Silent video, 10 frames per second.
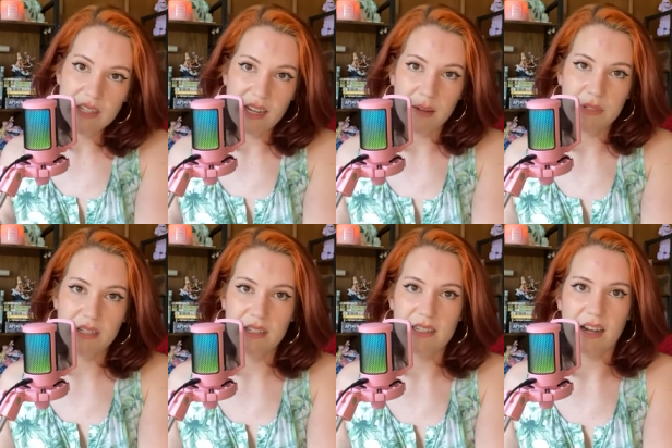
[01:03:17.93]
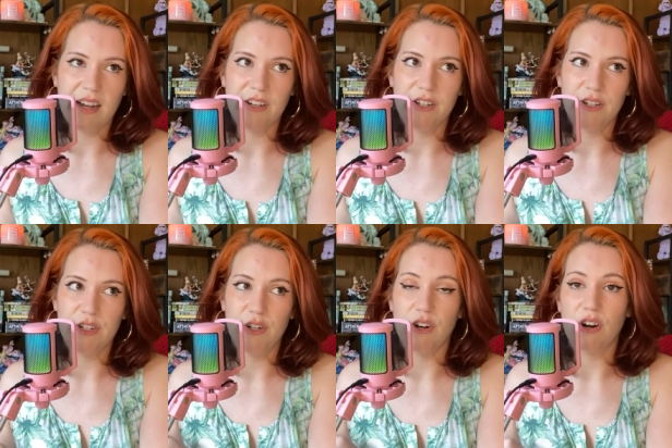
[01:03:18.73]
type to desire
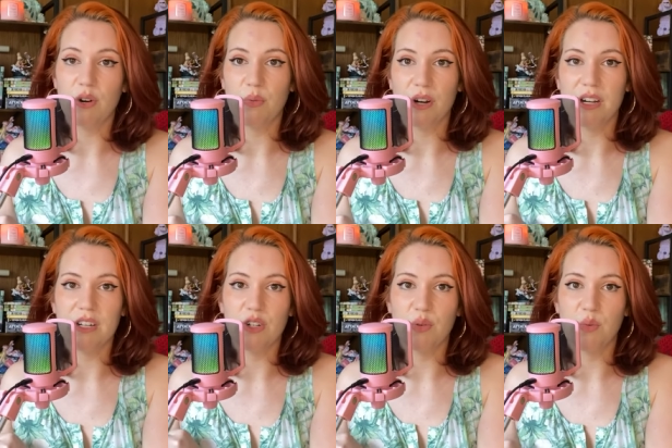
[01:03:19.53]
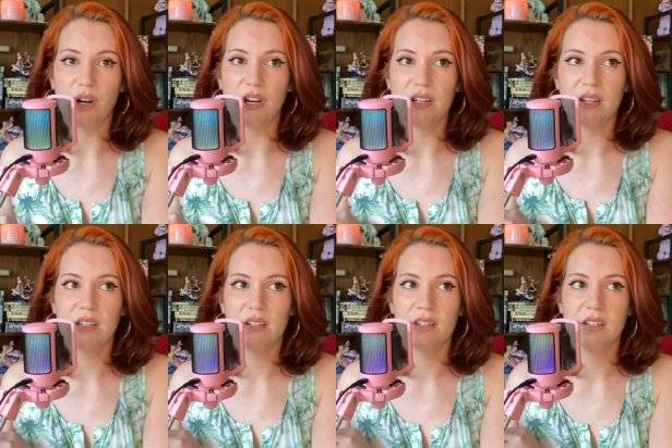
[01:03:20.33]
your artwork and your work,
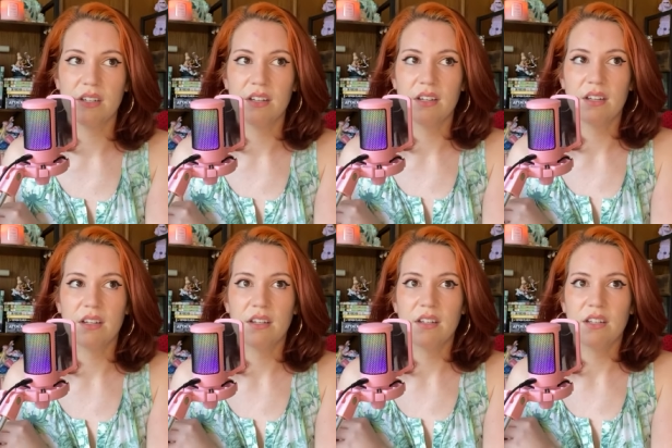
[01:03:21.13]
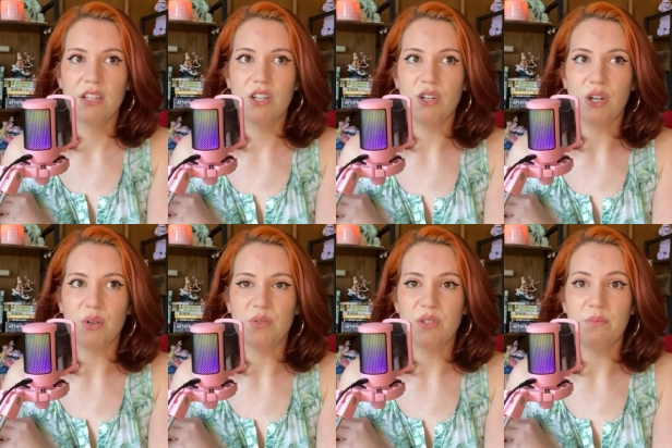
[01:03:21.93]
you
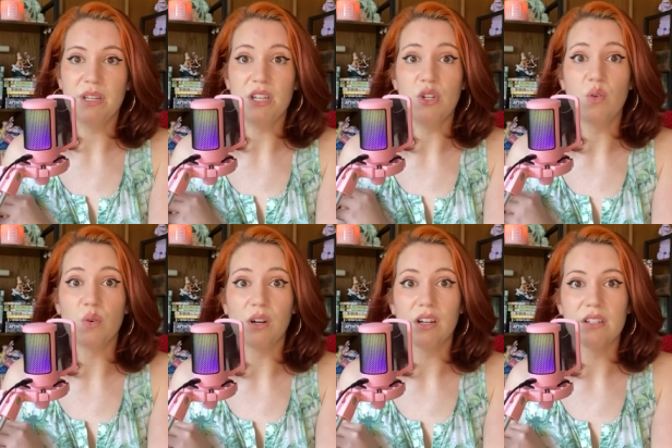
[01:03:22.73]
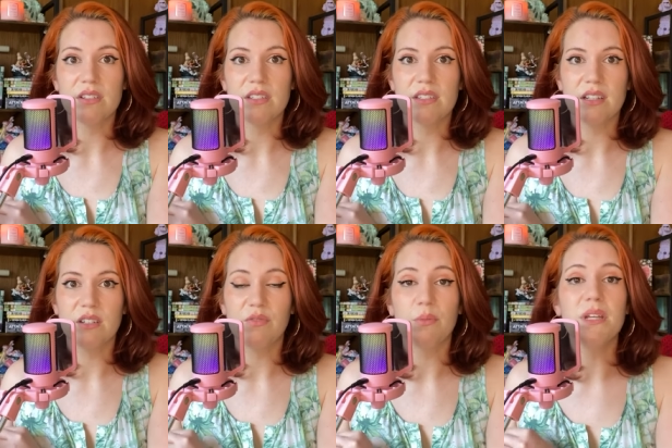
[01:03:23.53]
know, to be yours
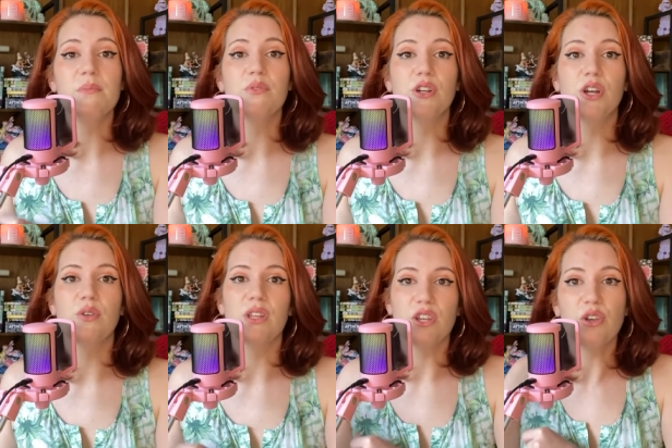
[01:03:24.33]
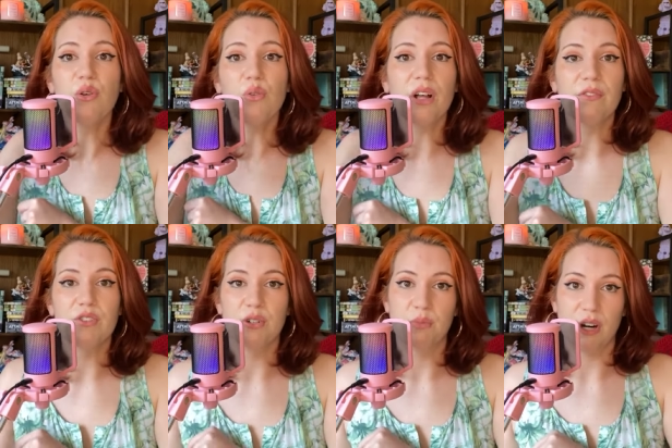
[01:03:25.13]
and for people to know that you
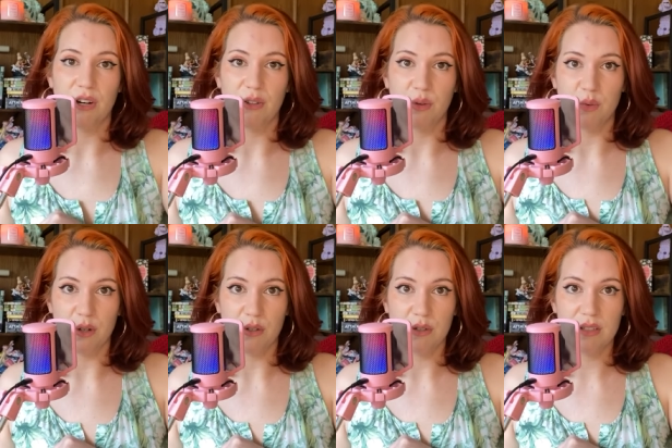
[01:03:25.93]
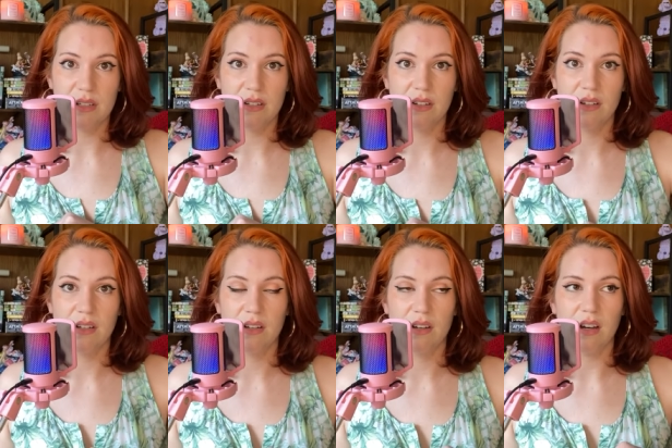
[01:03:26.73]
left your mark on the world,
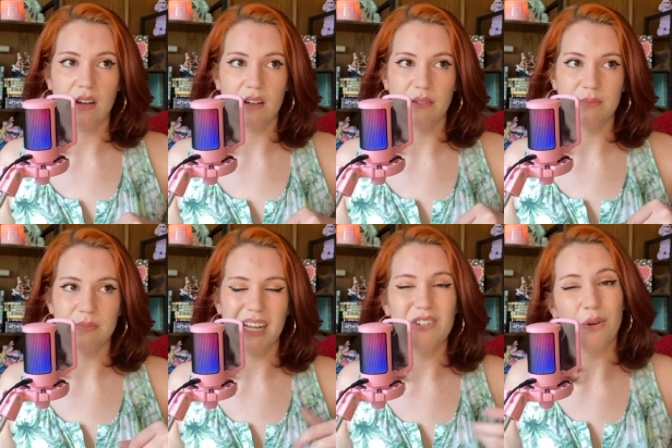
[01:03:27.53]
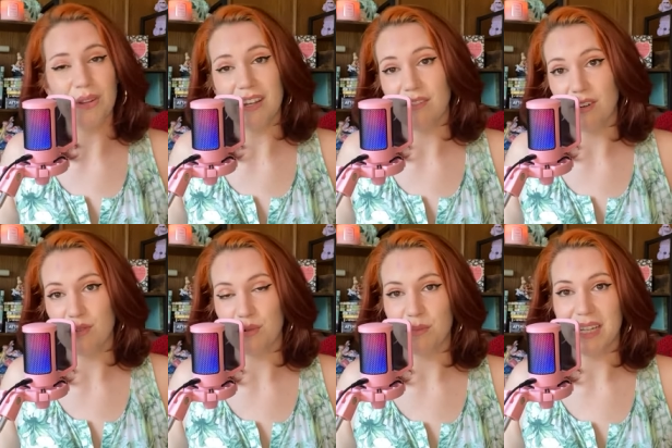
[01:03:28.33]
um, I don't think a
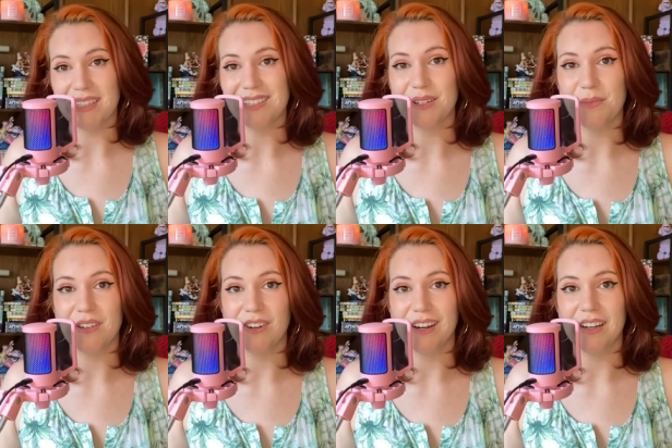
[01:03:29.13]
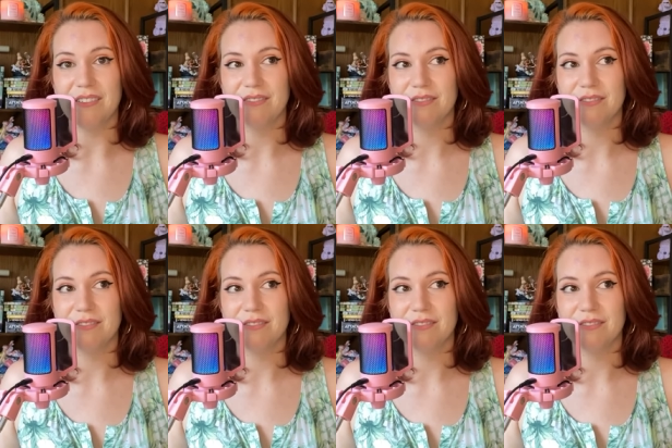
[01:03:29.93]
virtual band's going to be a very